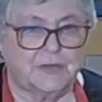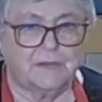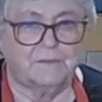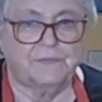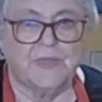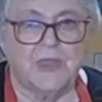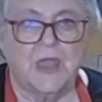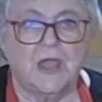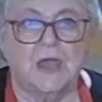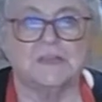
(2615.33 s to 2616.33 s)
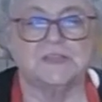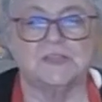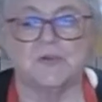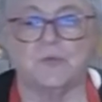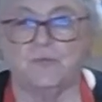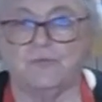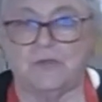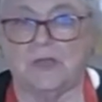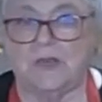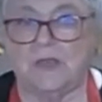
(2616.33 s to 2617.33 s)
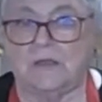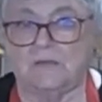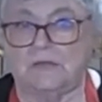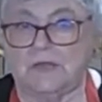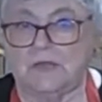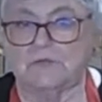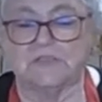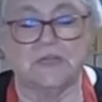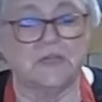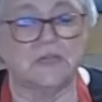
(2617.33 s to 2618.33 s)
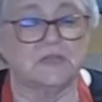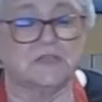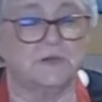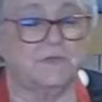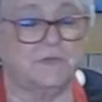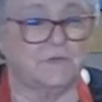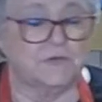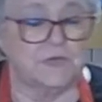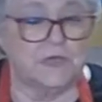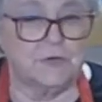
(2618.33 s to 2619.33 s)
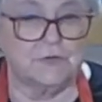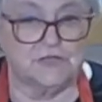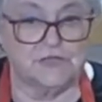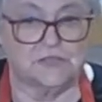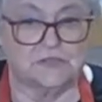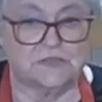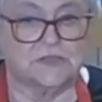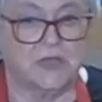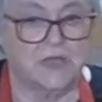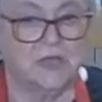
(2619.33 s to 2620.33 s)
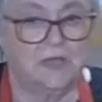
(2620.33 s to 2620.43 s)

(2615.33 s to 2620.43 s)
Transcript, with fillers: mine, and she's a really, really good psychic. So if you've got any questions,